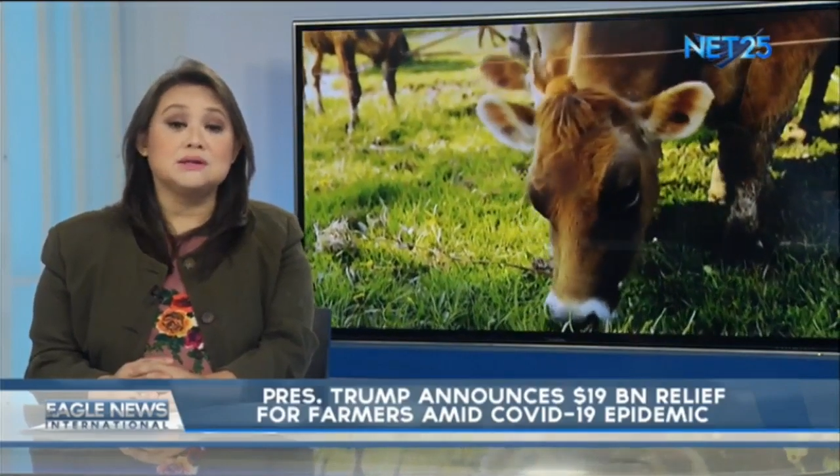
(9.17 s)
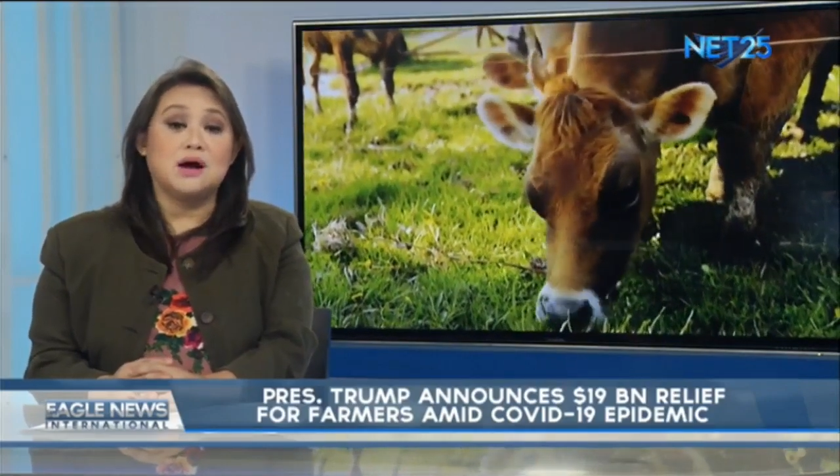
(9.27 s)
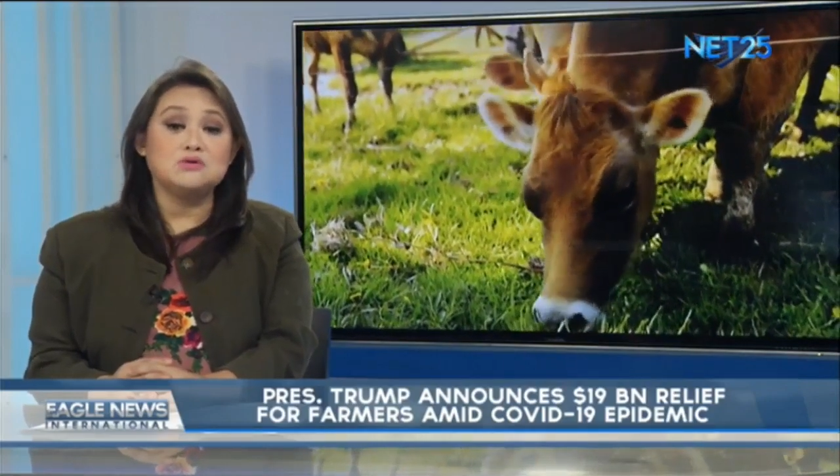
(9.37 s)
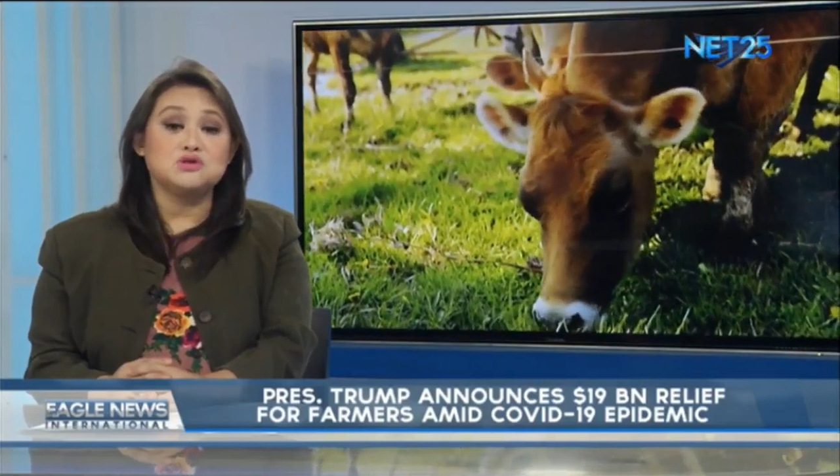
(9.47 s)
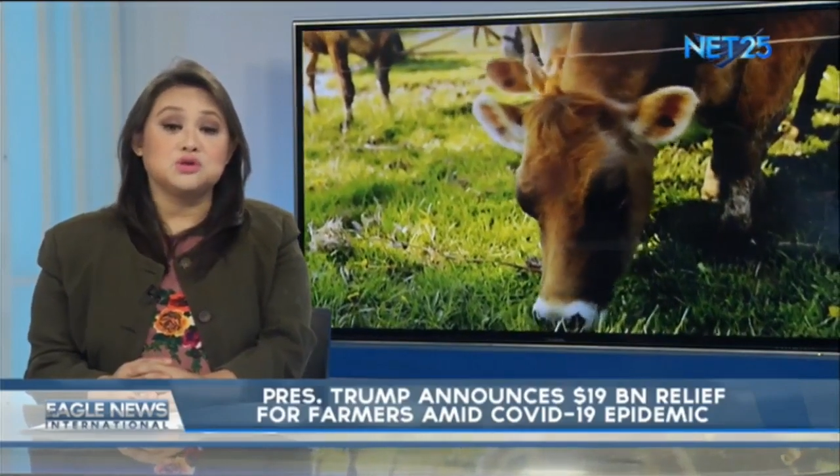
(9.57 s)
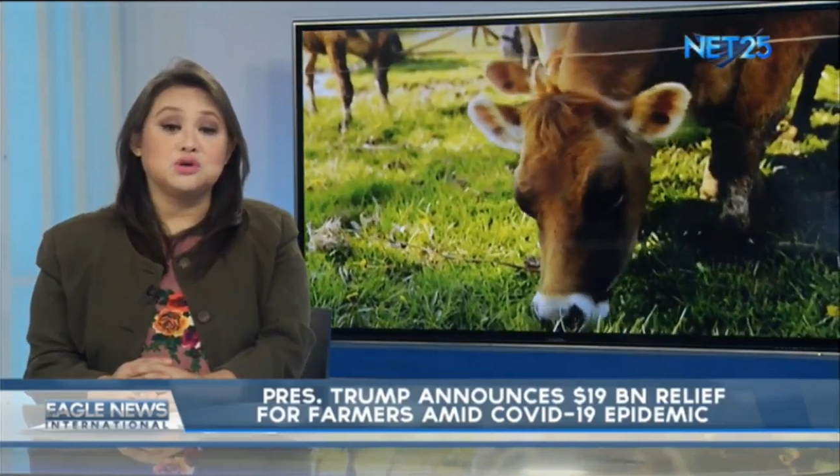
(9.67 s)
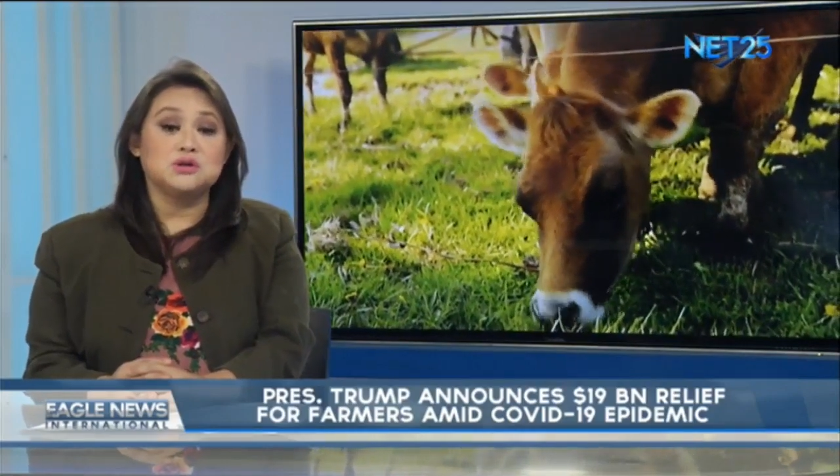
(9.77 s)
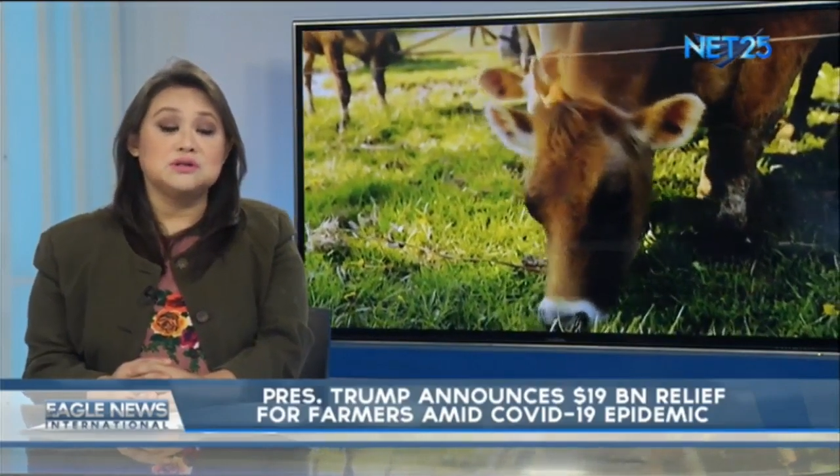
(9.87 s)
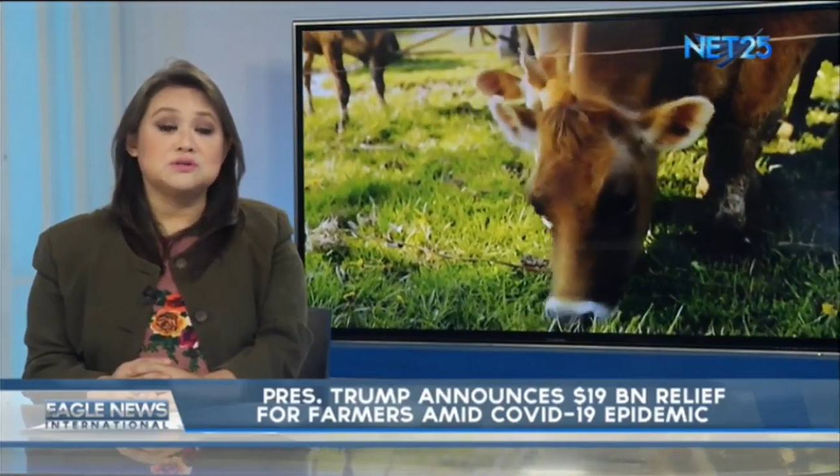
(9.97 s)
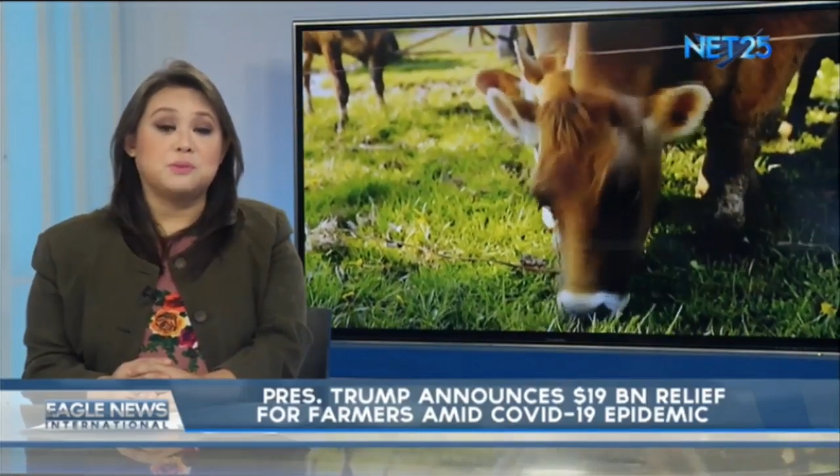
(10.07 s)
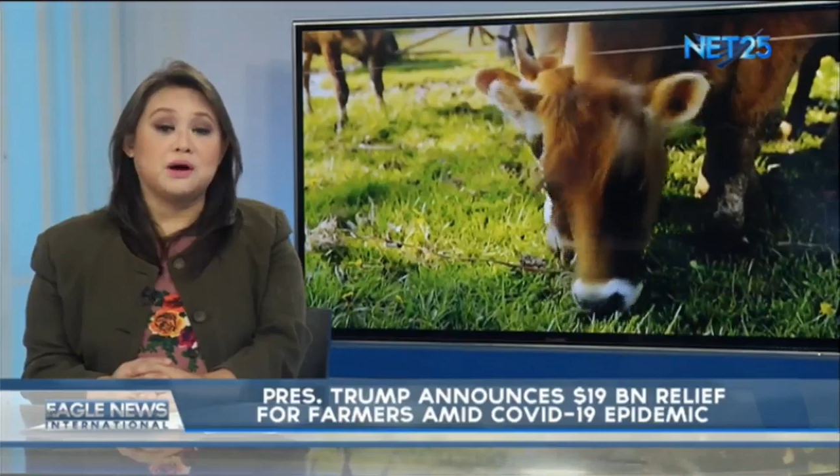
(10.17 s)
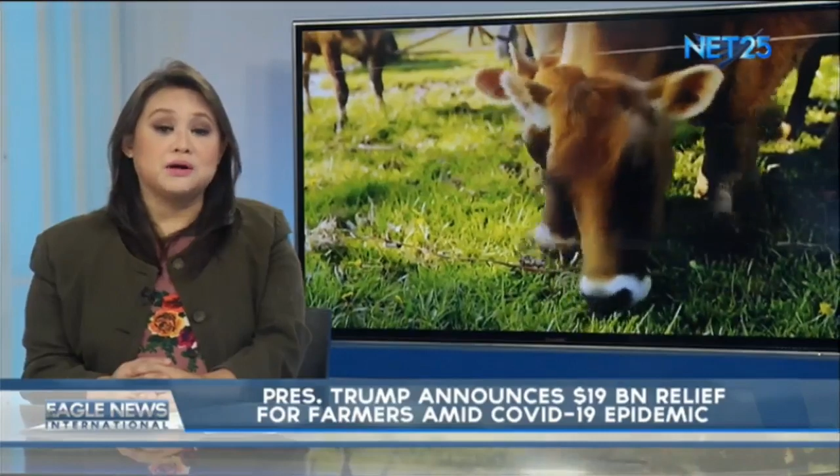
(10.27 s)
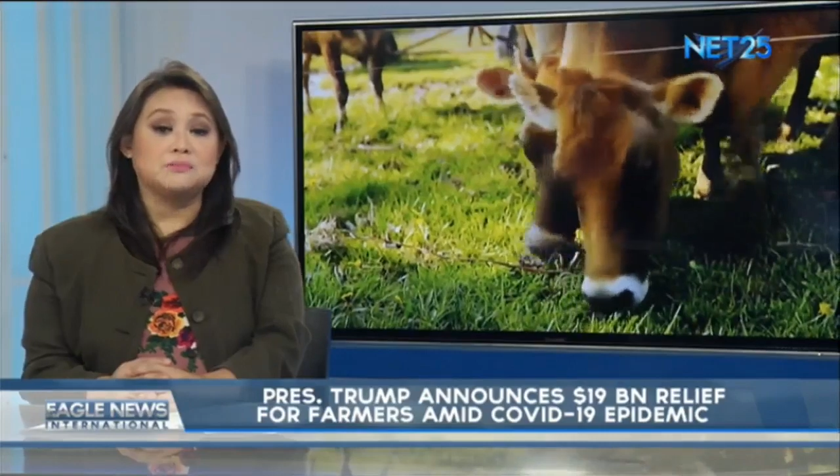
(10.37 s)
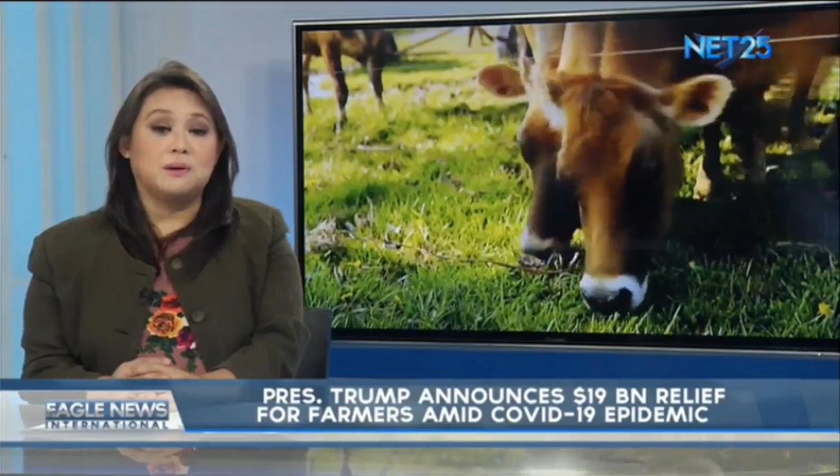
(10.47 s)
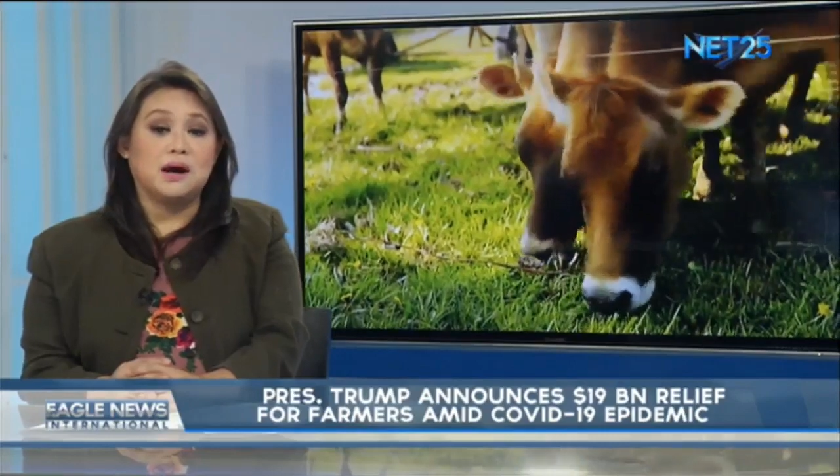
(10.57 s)
downturn
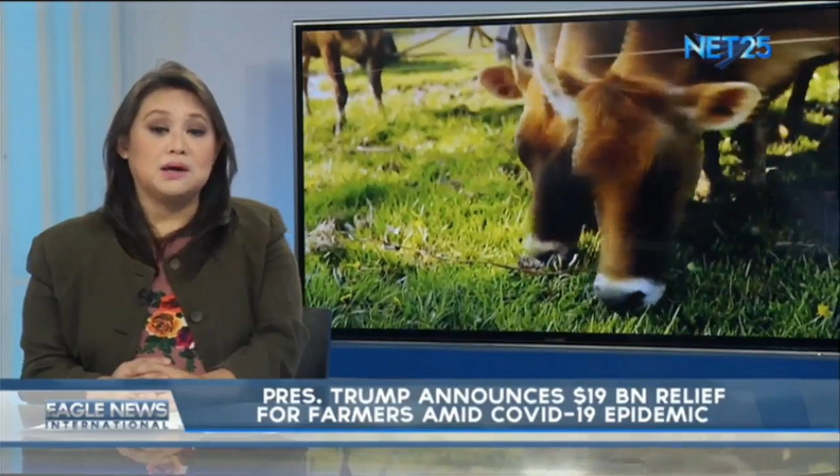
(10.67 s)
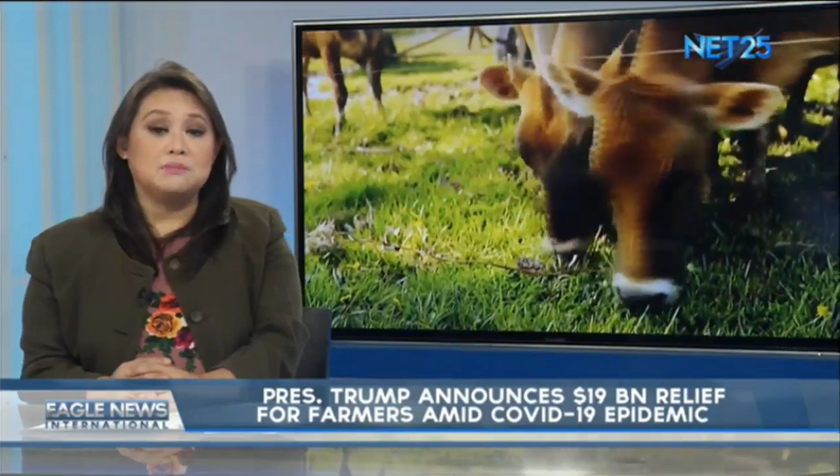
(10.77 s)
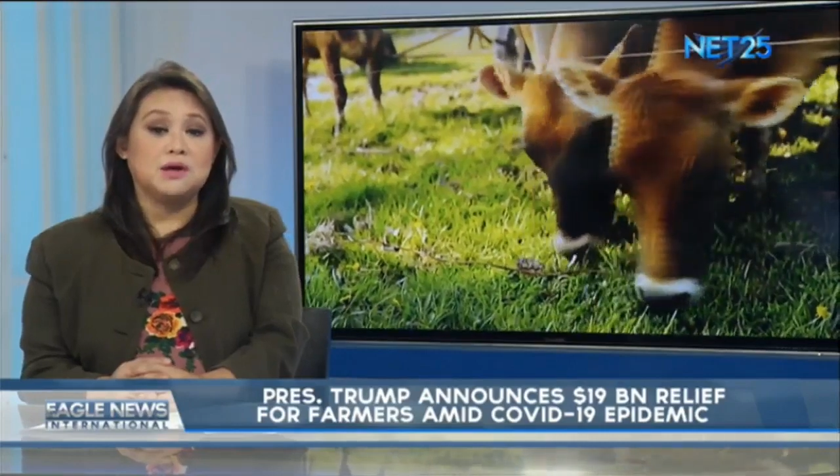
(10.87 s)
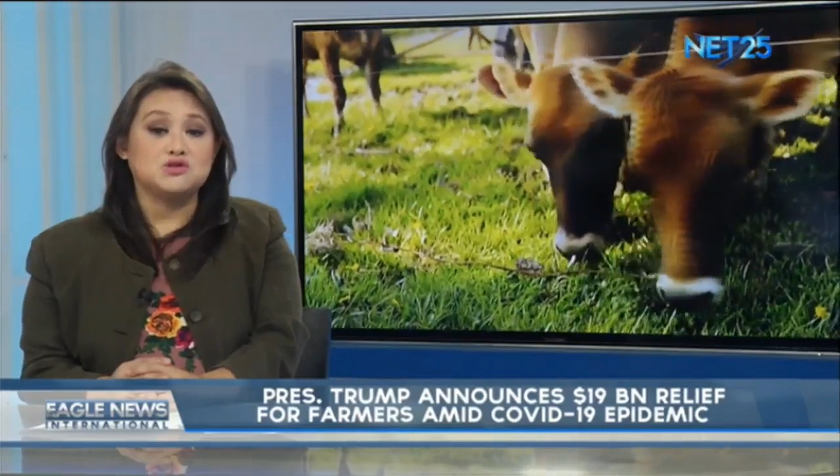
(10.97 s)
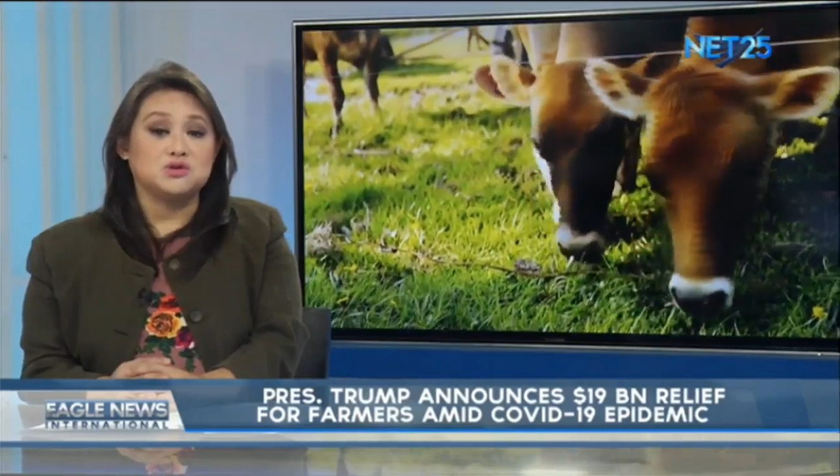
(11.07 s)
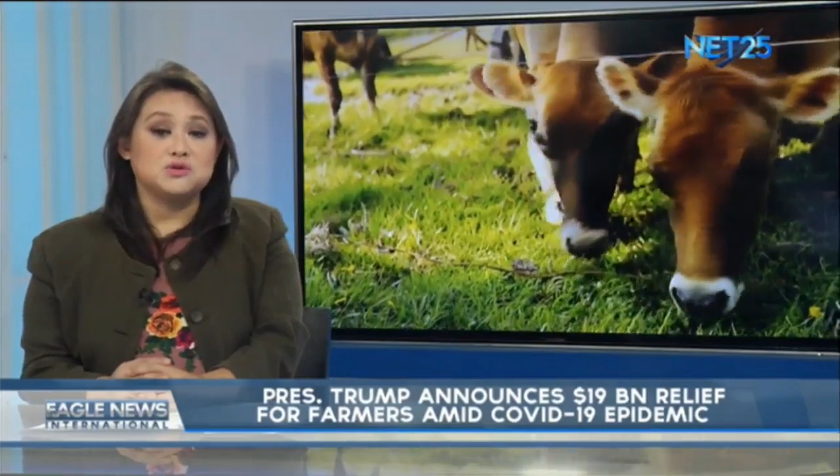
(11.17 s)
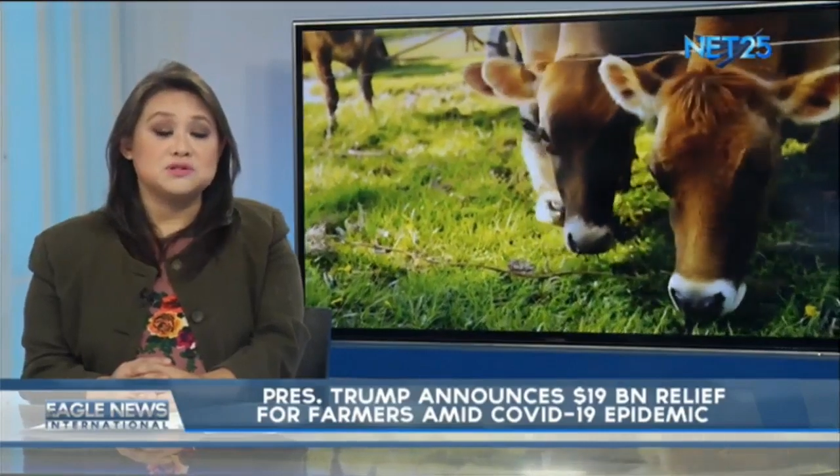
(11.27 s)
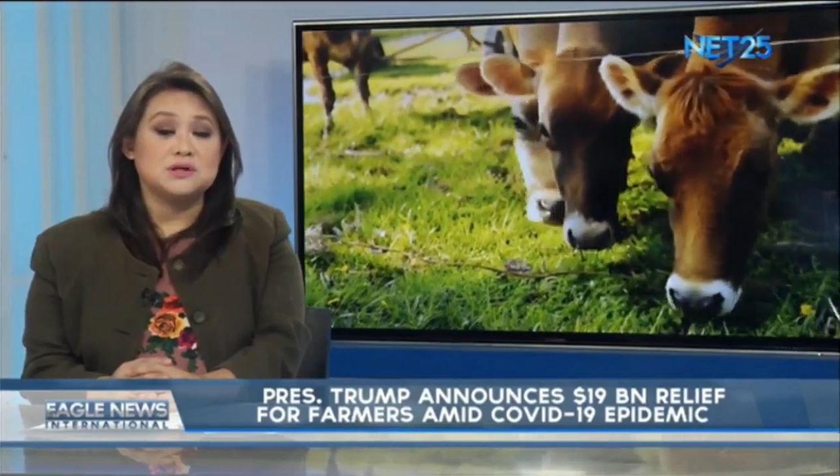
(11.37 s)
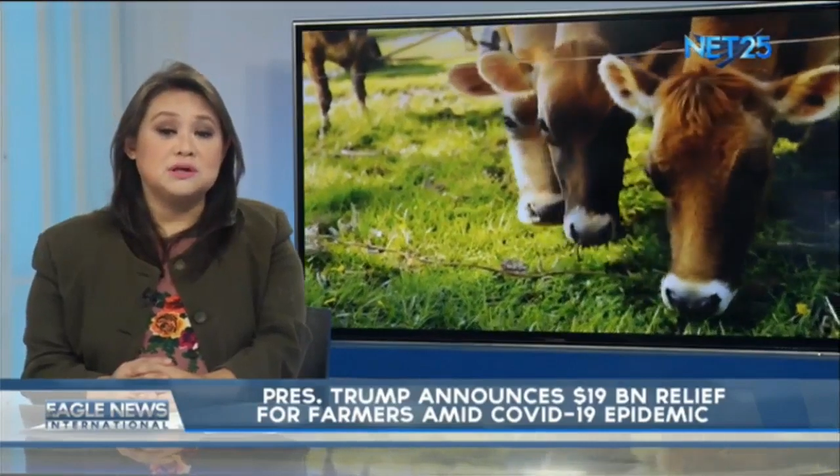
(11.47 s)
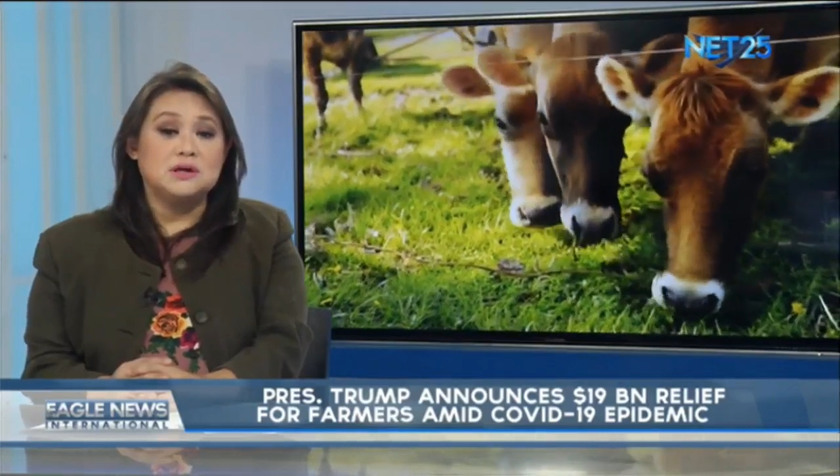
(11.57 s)
sparked by measures